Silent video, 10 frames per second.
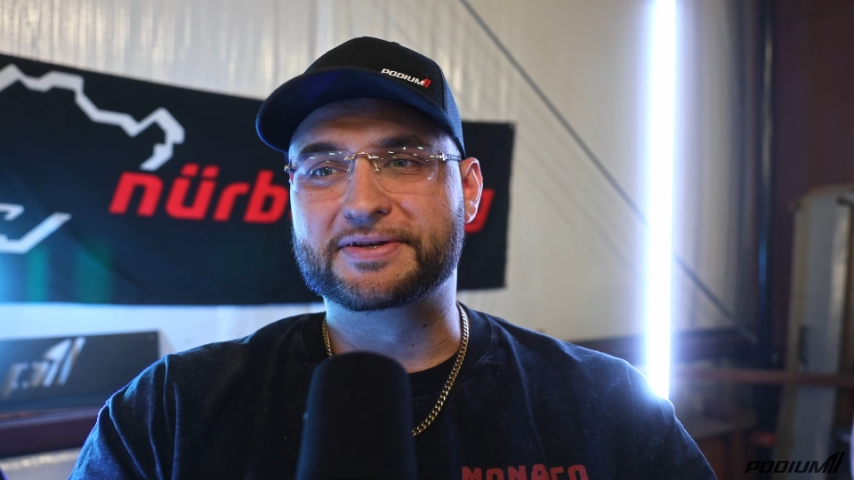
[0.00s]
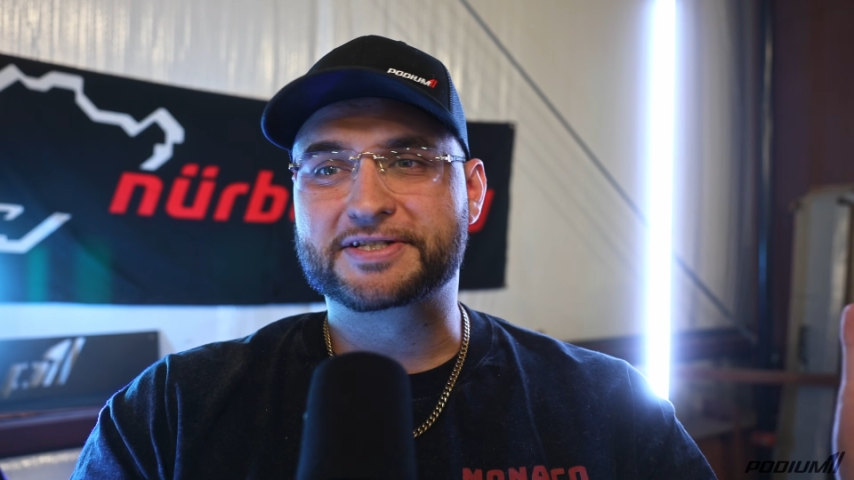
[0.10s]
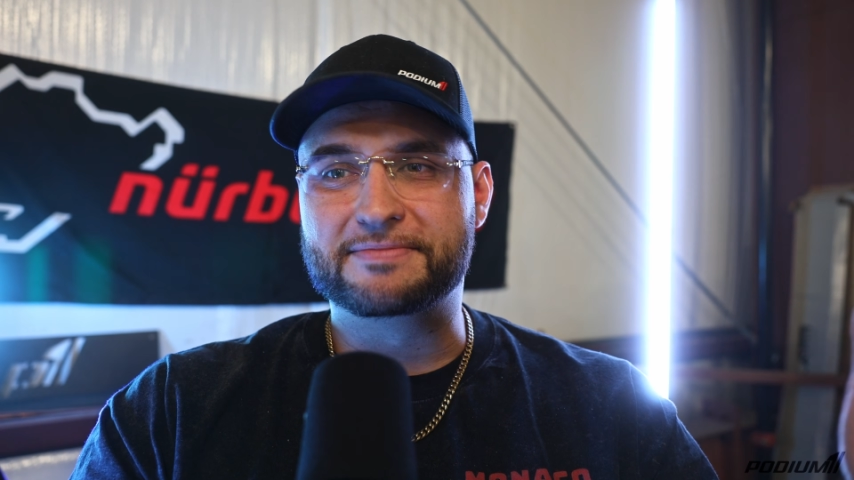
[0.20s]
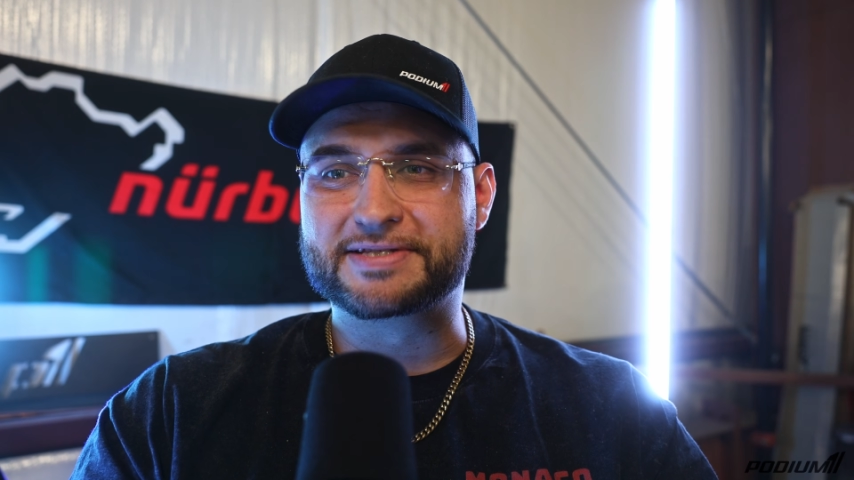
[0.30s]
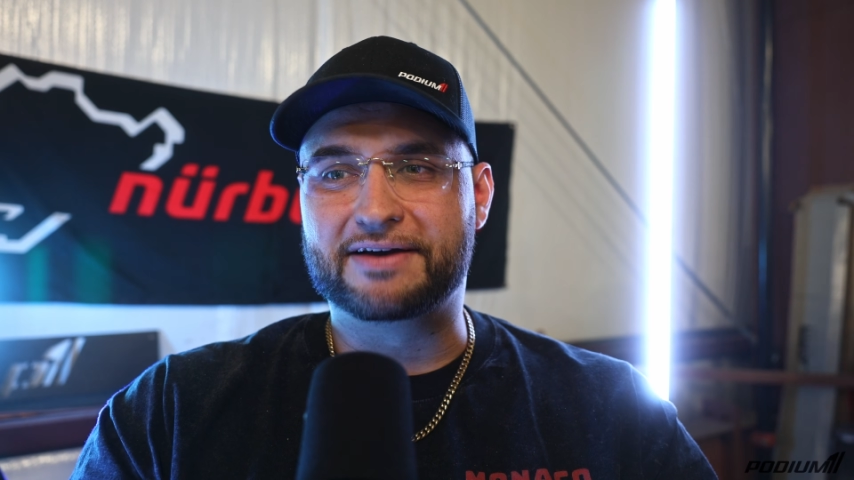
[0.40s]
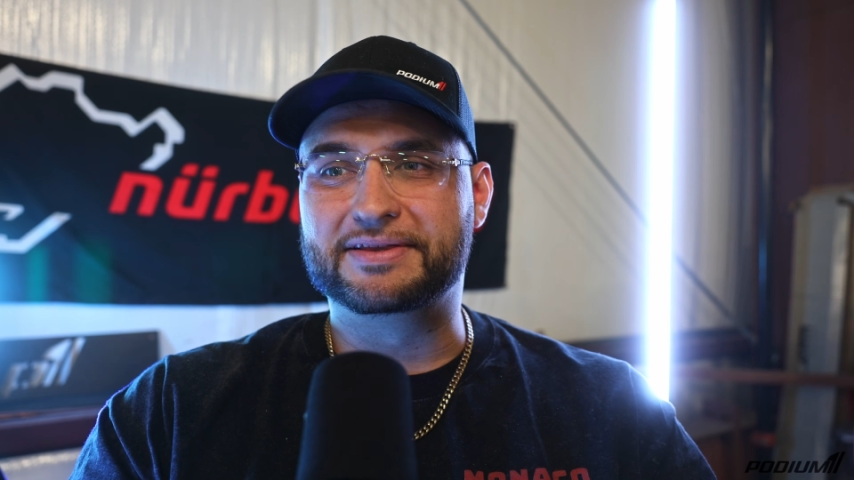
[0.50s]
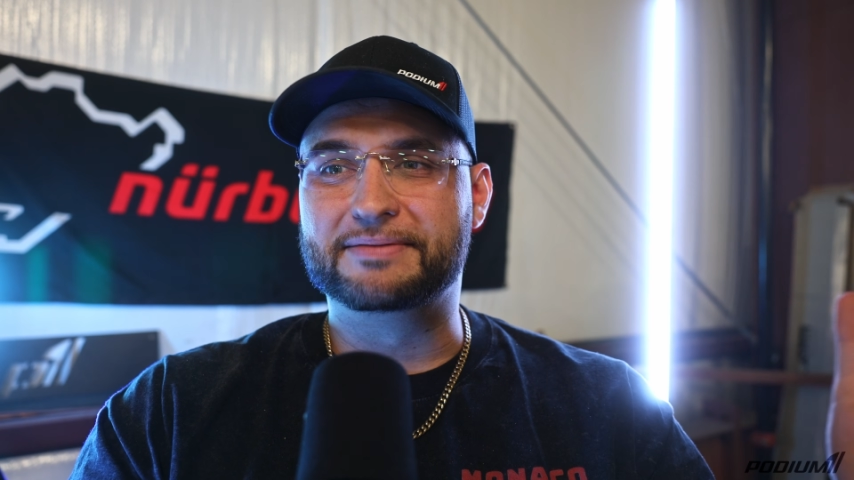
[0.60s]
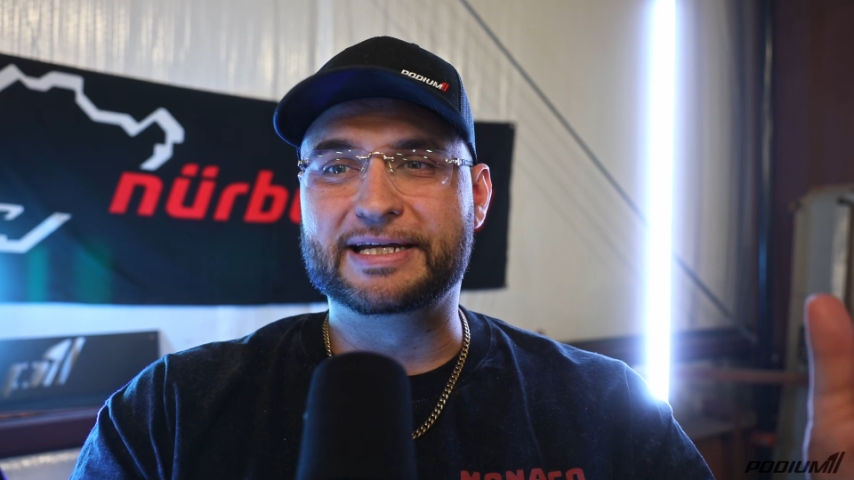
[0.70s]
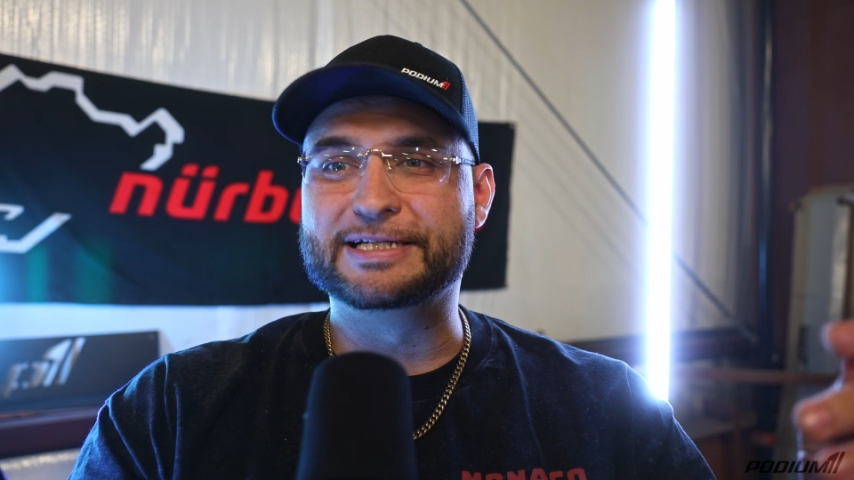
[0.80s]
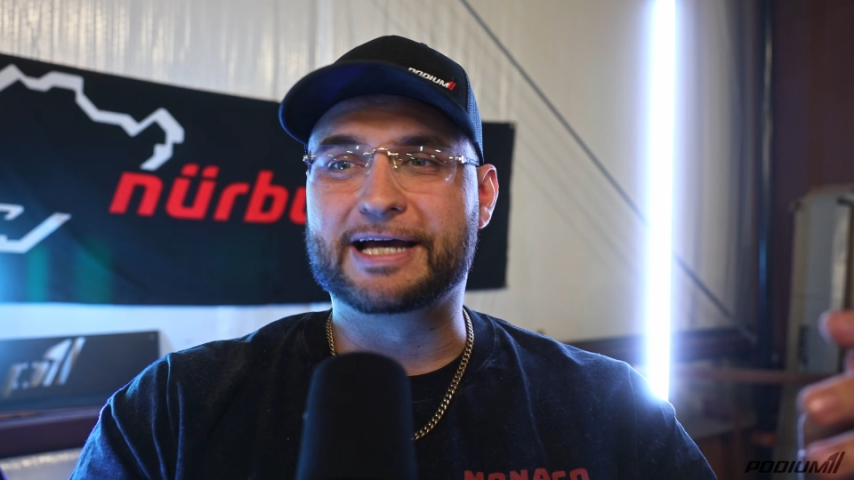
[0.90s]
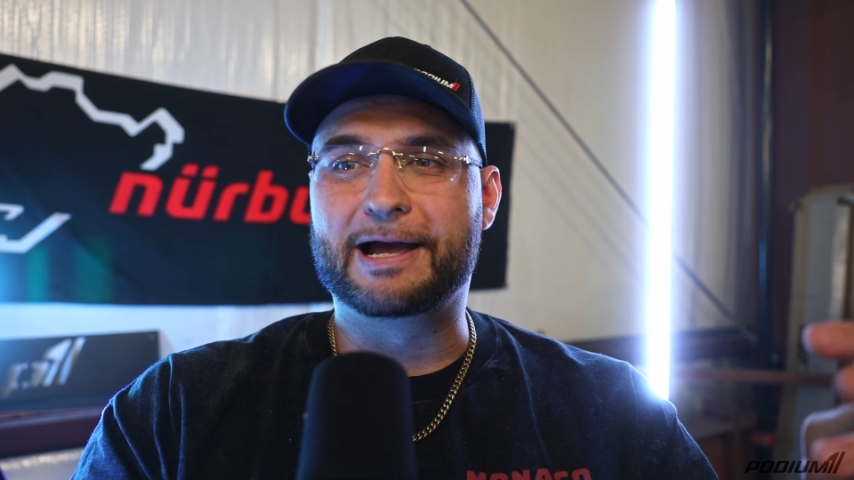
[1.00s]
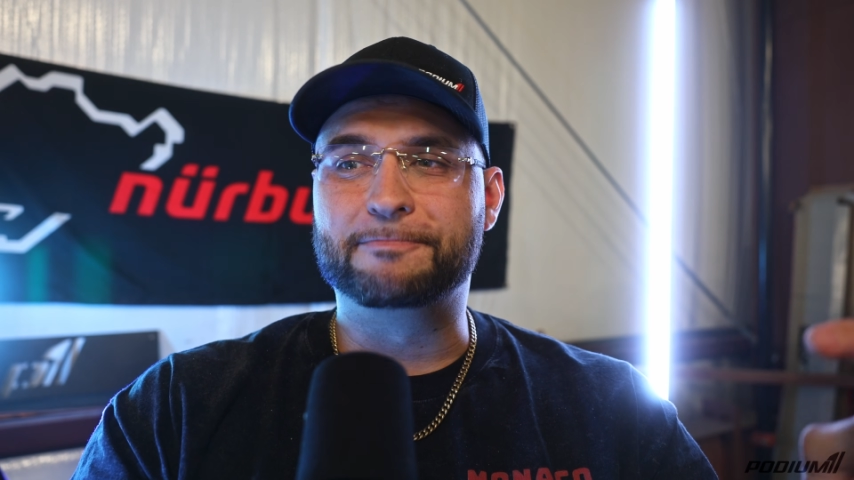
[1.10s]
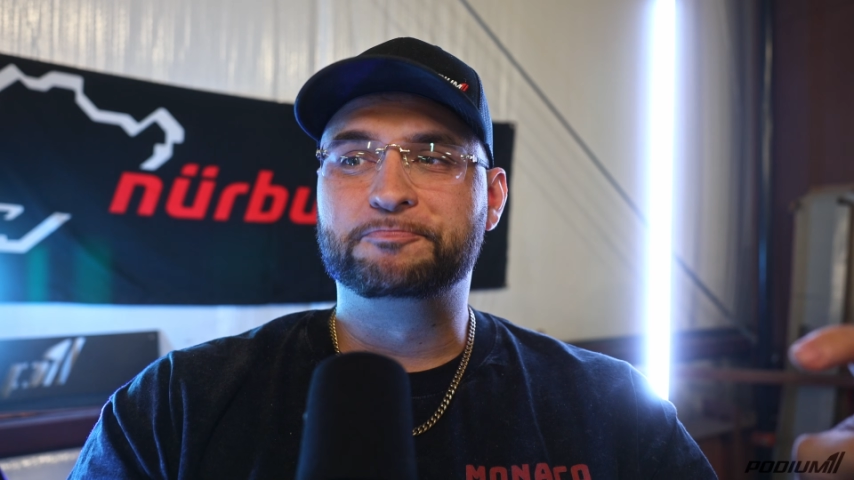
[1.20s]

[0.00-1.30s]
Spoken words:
else comes out in the meantime.